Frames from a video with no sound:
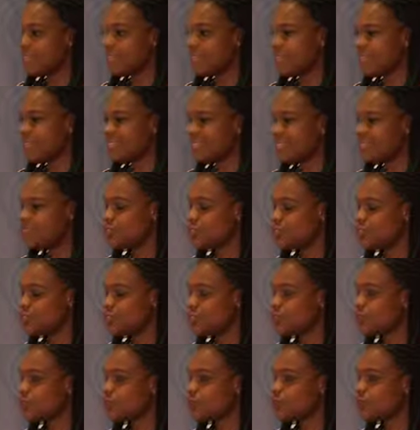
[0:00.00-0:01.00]
a
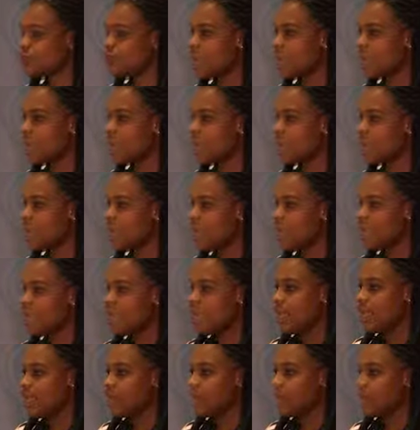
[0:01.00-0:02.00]
situation where
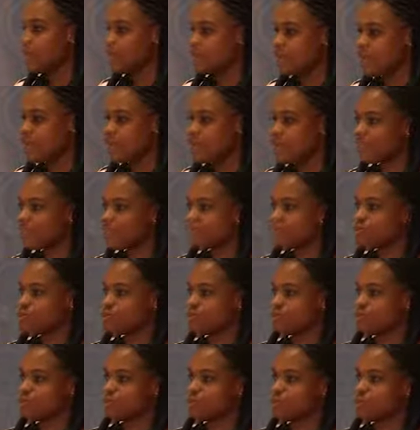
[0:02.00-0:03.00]
you're now having
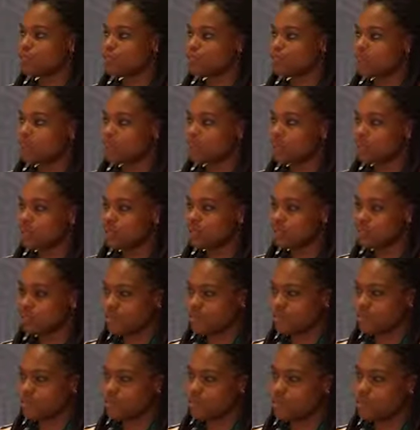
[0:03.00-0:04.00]
to lose your job because of
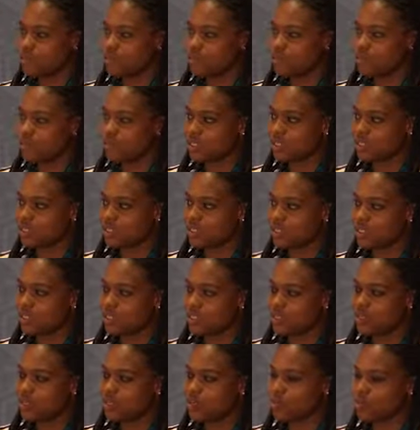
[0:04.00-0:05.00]
something you said,
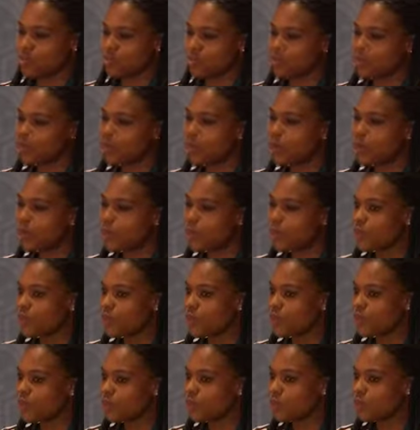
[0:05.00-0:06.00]
you still can't
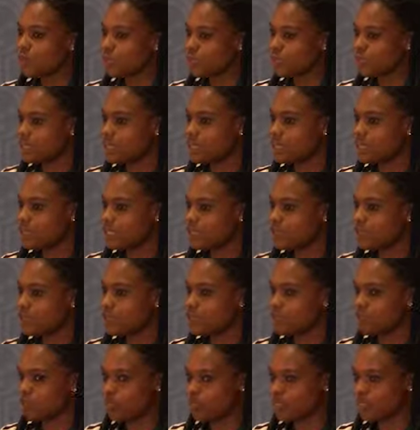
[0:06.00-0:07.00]
argue that that's
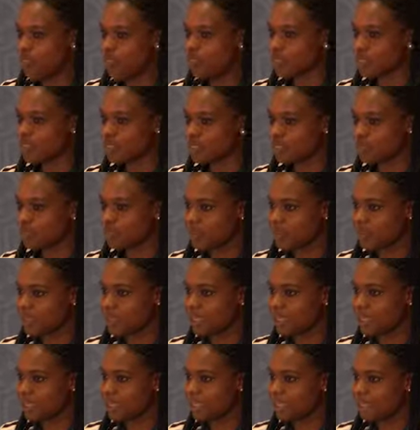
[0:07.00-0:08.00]
your private
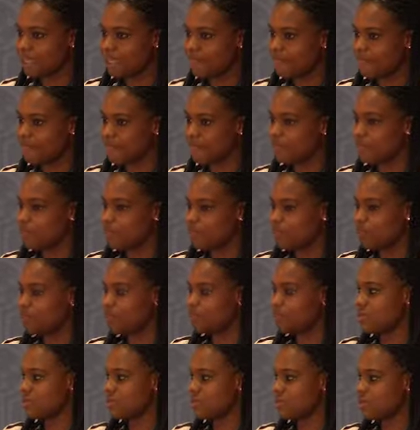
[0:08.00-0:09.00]
space and that's your
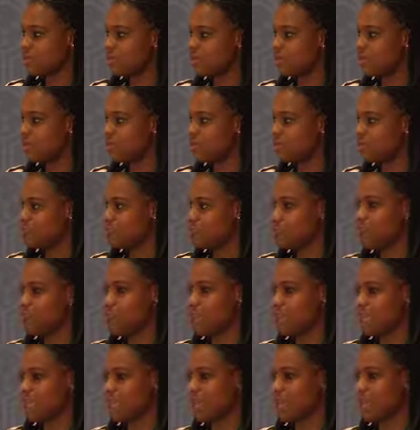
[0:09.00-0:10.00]
personal space,
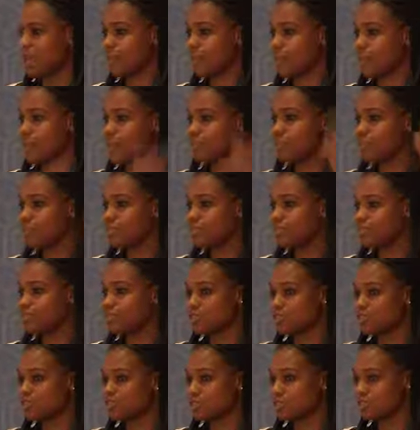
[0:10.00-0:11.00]
because again, back to the
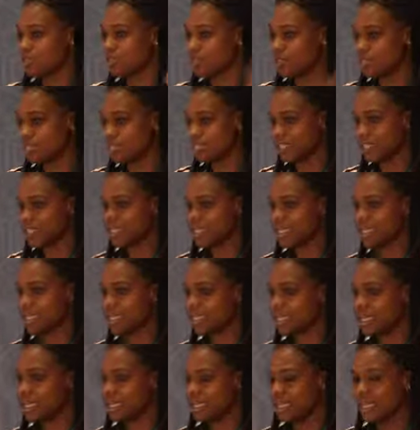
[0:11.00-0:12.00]
terms and
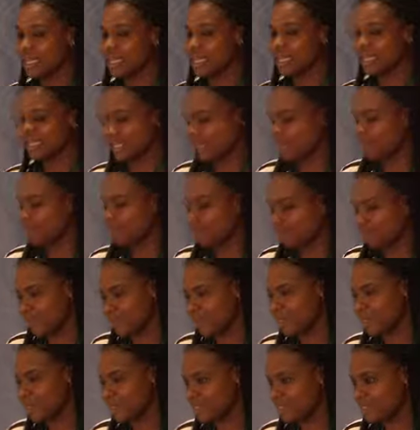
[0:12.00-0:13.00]
conditions, it's a
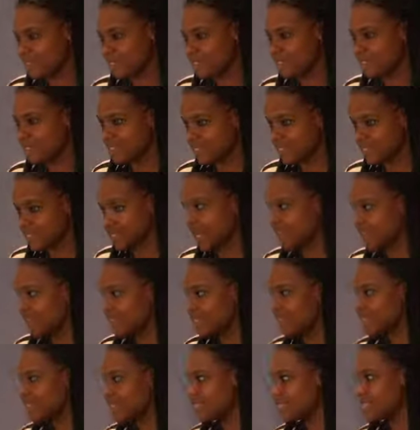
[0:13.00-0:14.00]
public space, it's not
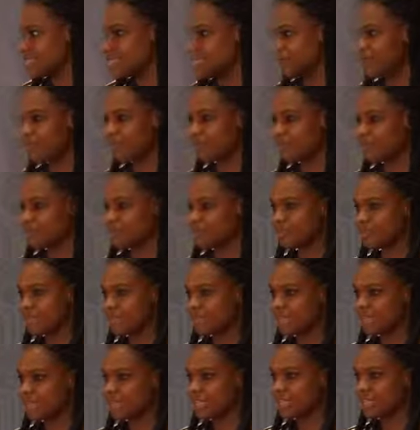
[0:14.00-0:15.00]
actually a private
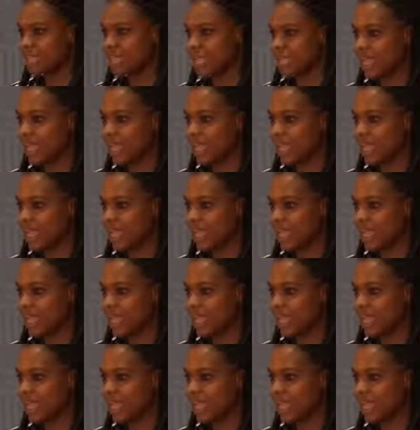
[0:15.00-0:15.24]
space.